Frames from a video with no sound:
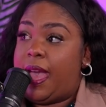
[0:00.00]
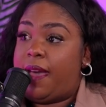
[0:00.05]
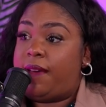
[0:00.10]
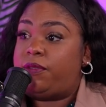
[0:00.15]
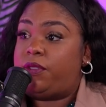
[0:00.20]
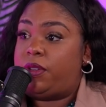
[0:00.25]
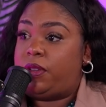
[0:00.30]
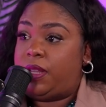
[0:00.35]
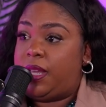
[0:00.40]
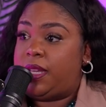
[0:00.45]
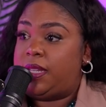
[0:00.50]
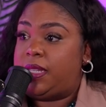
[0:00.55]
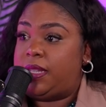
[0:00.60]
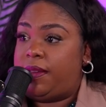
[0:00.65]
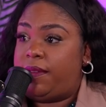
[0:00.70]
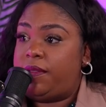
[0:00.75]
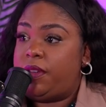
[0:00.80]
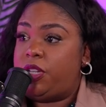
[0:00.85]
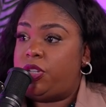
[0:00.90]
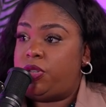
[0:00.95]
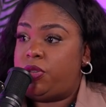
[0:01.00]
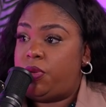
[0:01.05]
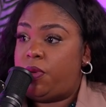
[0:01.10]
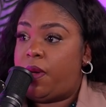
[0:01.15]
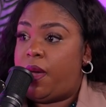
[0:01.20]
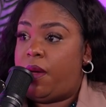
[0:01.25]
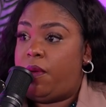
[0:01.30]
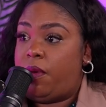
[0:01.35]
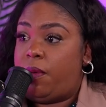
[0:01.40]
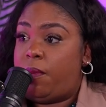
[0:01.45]
after that
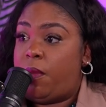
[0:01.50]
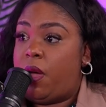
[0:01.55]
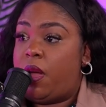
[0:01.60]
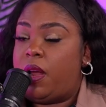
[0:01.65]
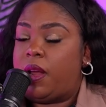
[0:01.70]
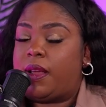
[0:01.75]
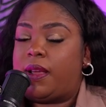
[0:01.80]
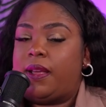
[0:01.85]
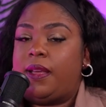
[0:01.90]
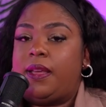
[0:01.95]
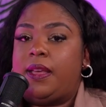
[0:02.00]
72-hour mark.